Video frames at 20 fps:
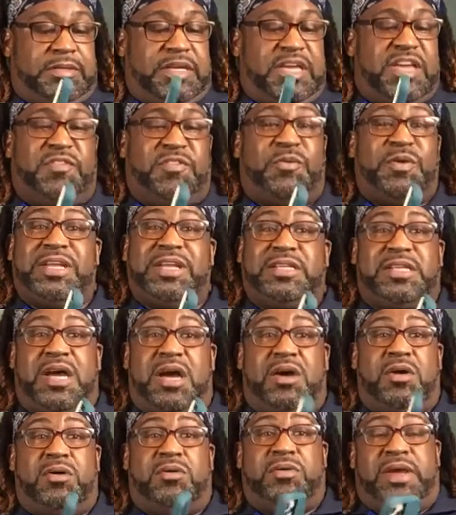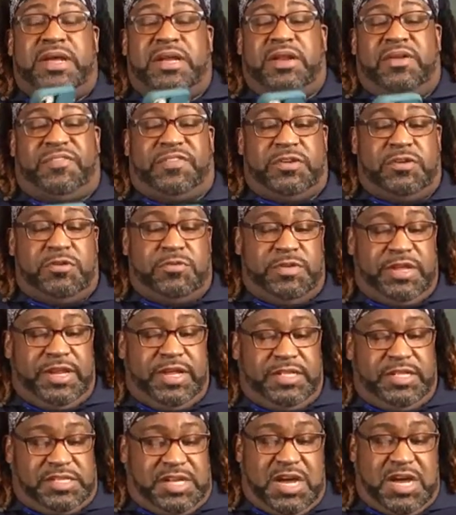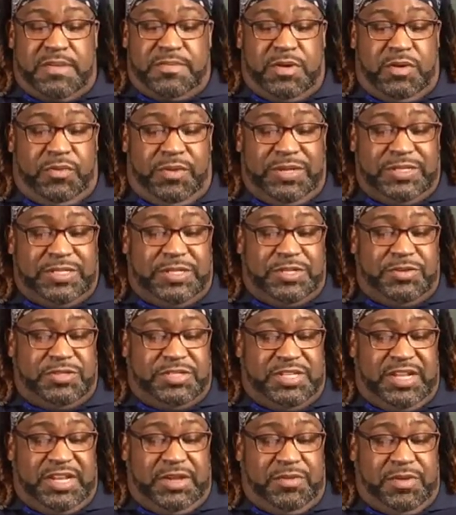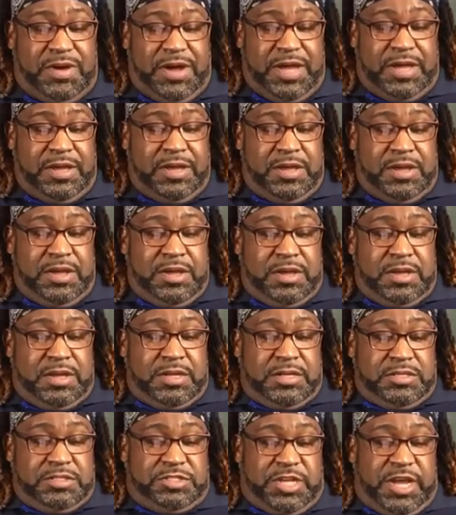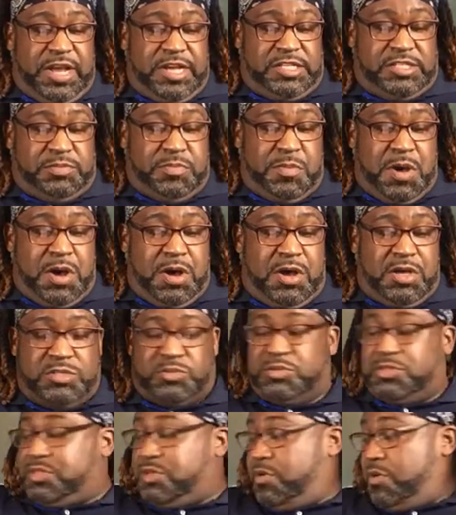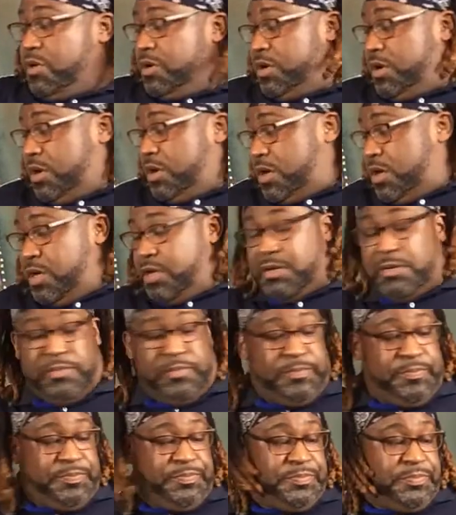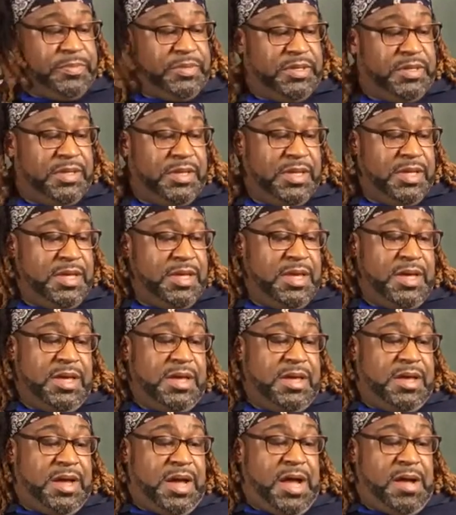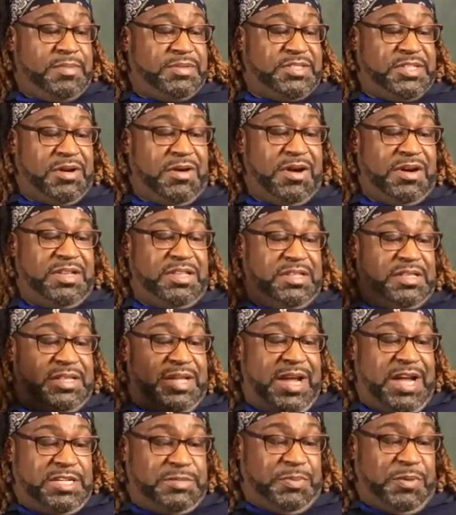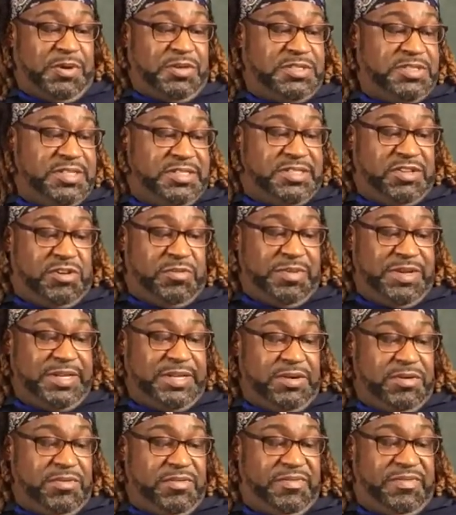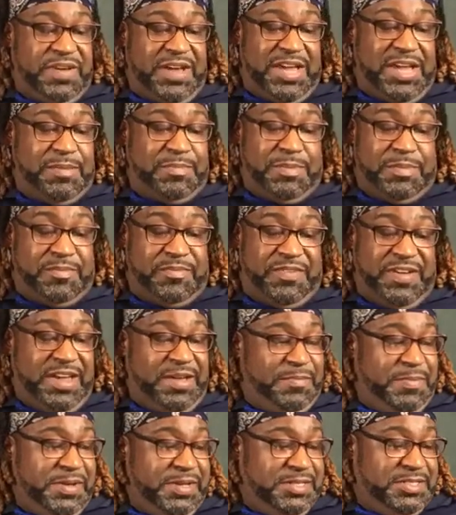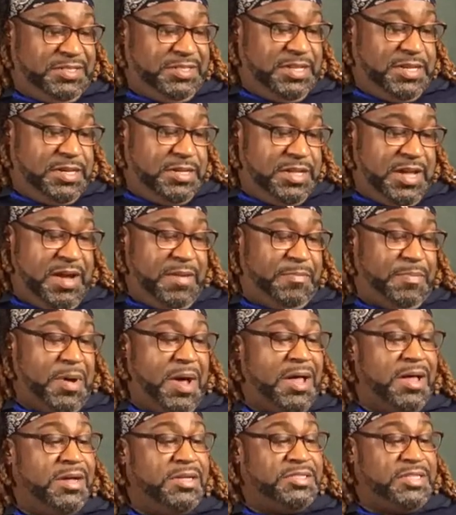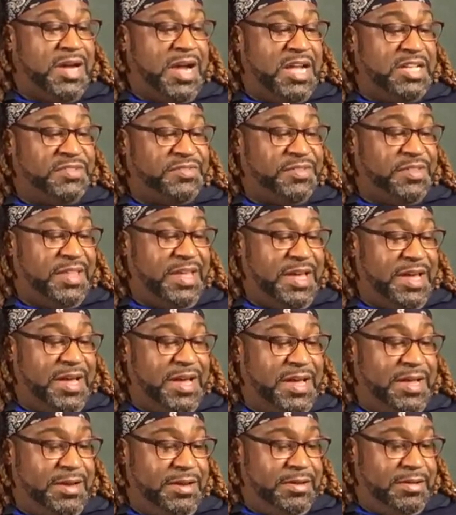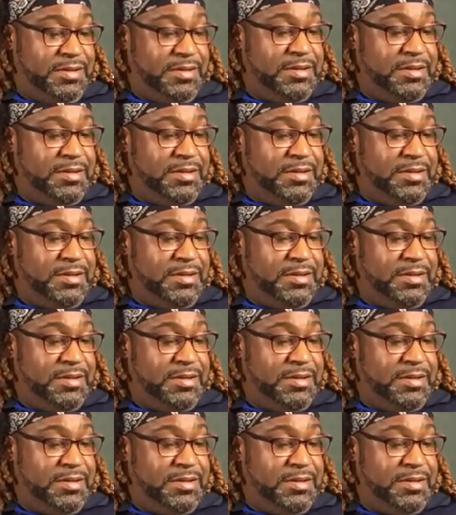If we don't, in a few minutes, I'm gonna read the news anyway. Jay Smalls, what's going on? I'm sorry to the last person that told me don't vape. I'm vaping still. I apologize for that.